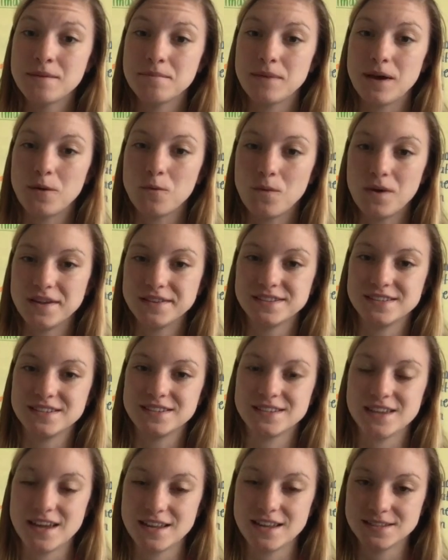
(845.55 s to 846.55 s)
my ones
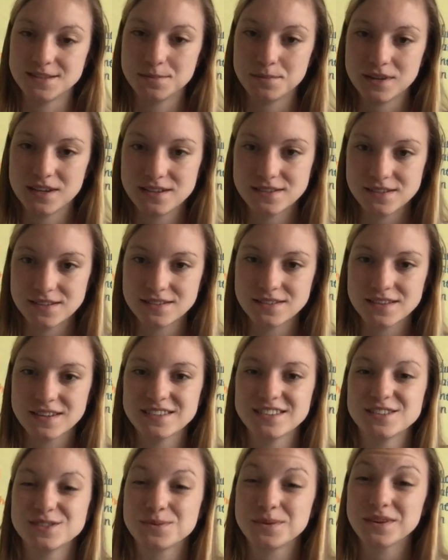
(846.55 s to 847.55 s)
and tens places,
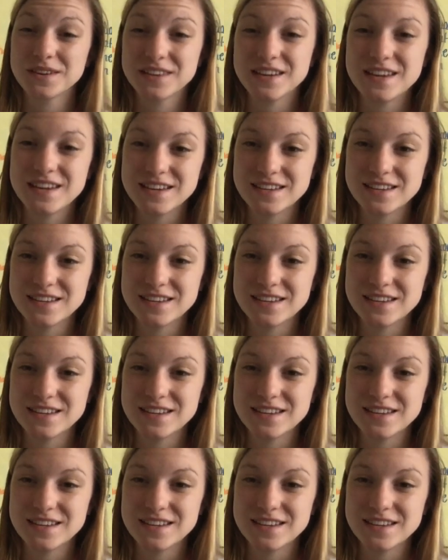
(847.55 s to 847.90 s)
because it's really